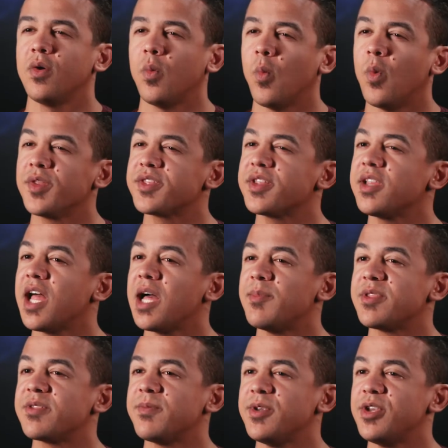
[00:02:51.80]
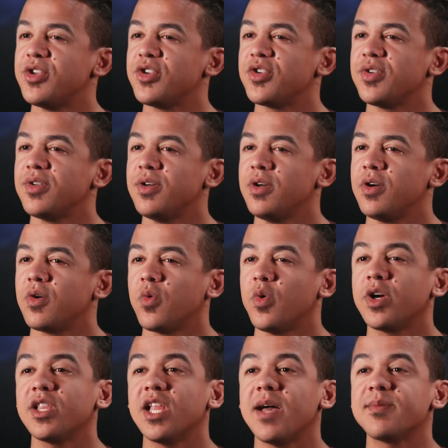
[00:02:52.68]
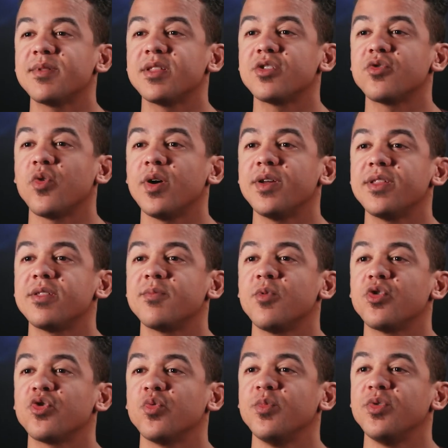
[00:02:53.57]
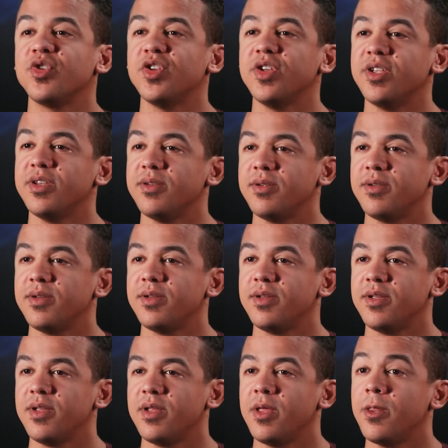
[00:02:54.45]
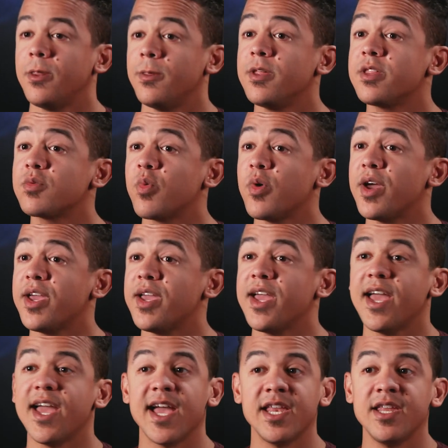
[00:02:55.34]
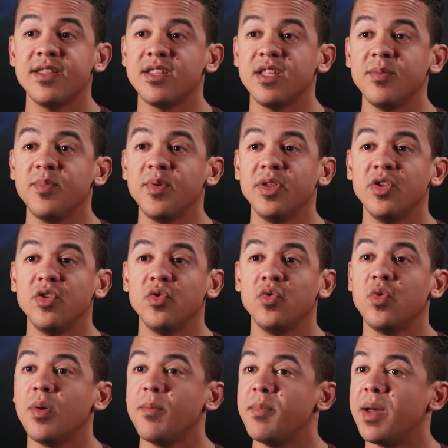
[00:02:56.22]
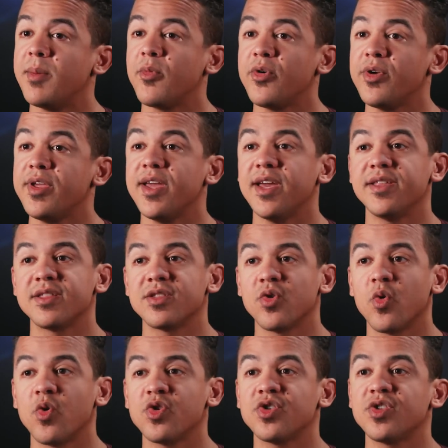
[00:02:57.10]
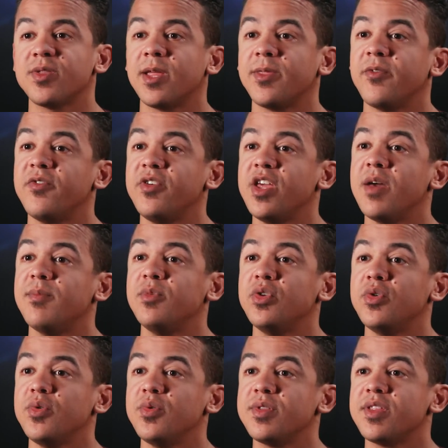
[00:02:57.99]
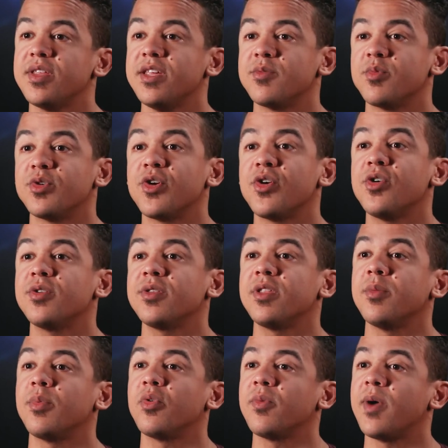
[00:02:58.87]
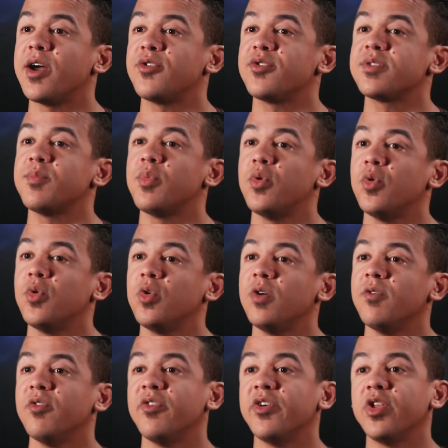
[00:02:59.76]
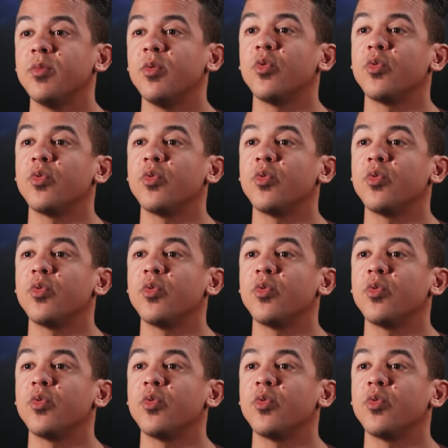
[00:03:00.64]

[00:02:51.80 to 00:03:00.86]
Once the lab is finished, Qwiklabs destroys this virtual machine. This way, any CPU, memory, and storage that the VM used is returned to the provider's pool of available